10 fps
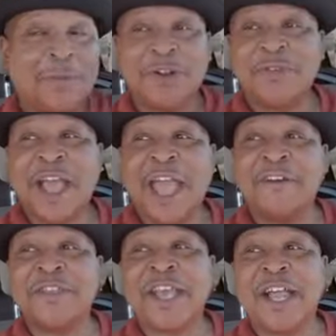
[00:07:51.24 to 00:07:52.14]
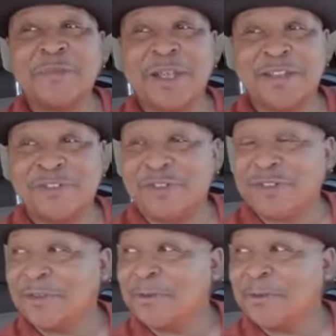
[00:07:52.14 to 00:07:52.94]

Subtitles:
But if they have the elements,